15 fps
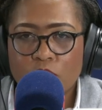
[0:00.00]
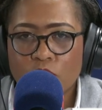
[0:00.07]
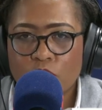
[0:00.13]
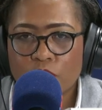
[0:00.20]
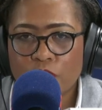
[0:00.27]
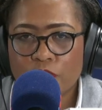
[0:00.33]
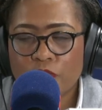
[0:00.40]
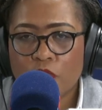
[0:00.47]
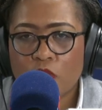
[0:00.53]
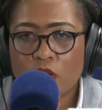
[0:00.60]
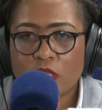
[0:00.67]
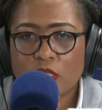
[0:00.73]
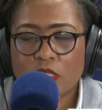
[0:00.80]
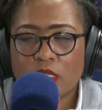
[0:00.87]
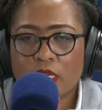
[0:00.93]
So you've
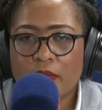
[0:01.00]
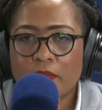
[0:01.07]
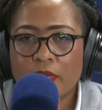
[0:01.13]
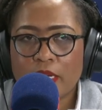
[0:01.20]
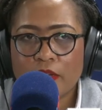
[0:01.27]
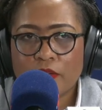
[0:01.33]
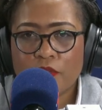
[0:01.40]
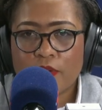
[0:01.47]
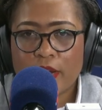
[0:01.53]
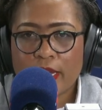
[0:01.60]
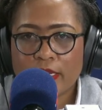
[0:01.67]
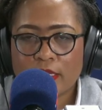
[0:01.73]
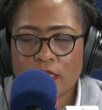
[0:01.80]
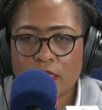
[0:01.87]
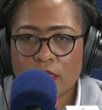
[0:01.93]
got a million
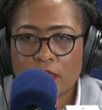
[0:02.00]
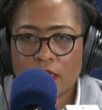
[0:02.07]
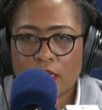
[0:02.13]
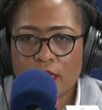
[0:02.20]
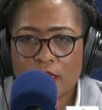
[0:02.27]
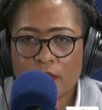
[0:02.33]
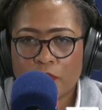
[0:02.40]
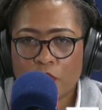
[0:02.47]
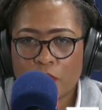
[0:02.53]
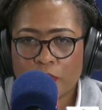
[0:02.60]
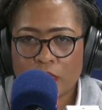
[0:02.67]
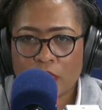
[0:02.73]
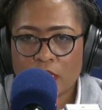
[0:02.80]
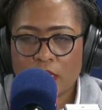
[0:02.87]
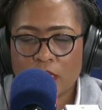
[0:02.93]
rand
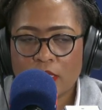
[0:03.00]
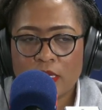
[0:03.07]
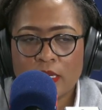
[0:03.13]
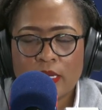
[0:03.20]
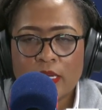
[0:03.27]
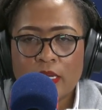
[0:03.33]
property.